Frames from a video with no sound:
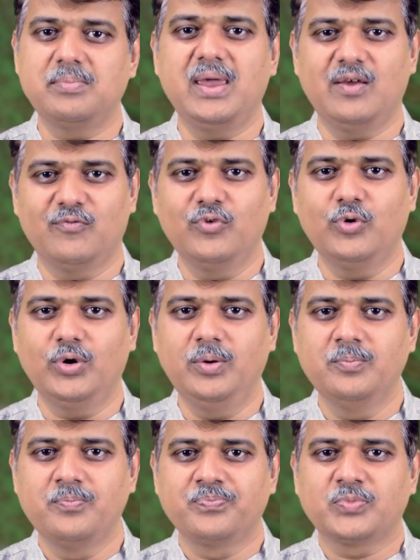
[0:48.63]
being food,
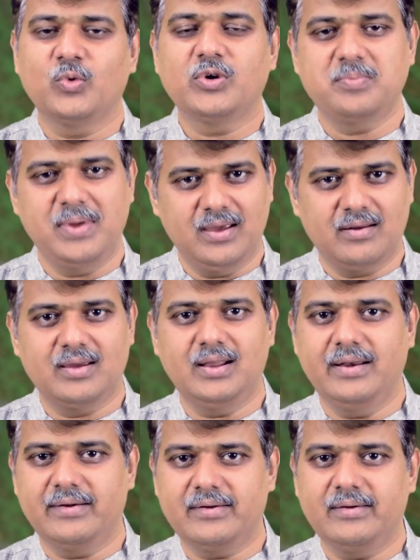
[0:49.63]
was being
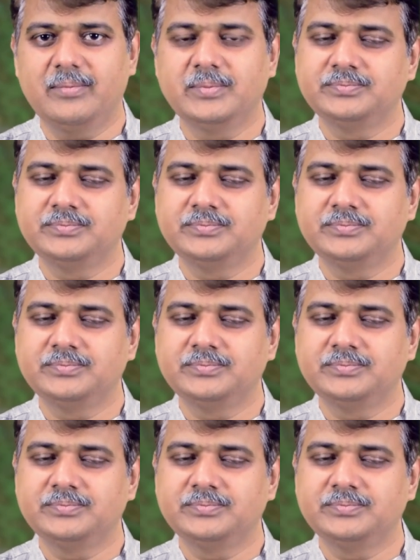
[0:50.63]
regulated.